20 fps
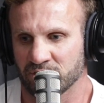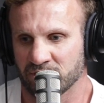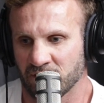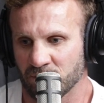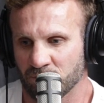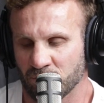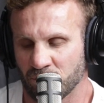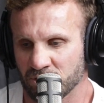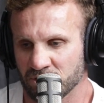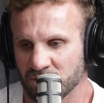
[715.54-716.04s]

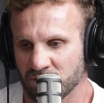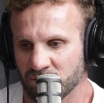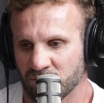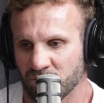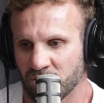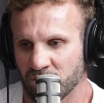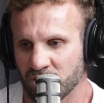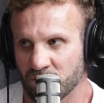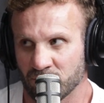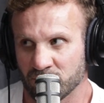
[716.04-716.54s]
very
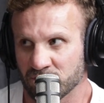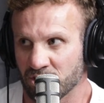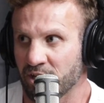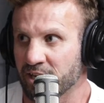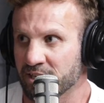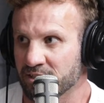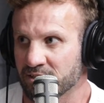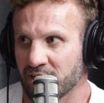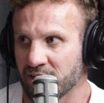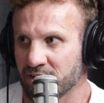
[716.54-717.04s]
first
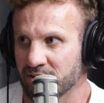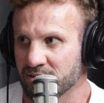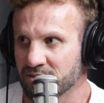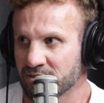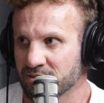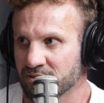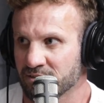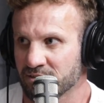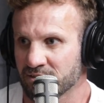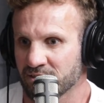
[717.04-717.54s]
kickboxing fight, I was
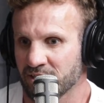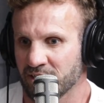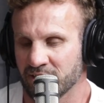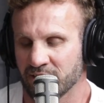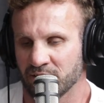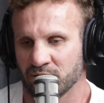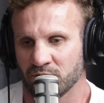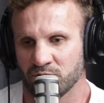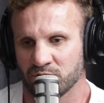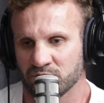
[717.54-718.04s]
like that.
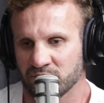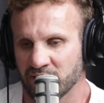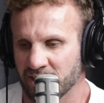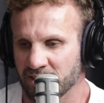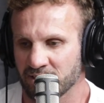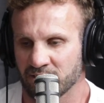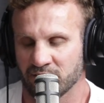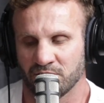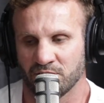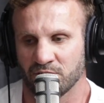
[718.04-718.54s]

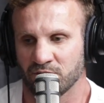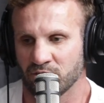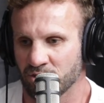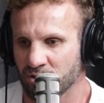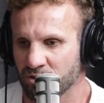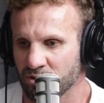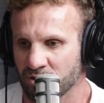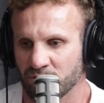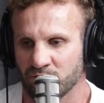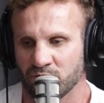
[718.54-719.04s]
And then the
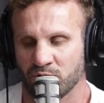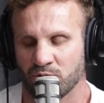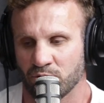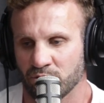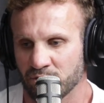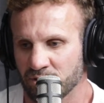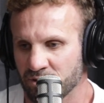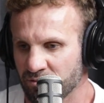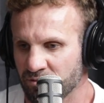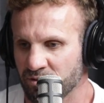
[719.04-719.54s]
second and the
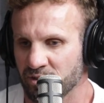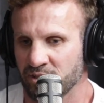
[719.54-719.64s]
third and the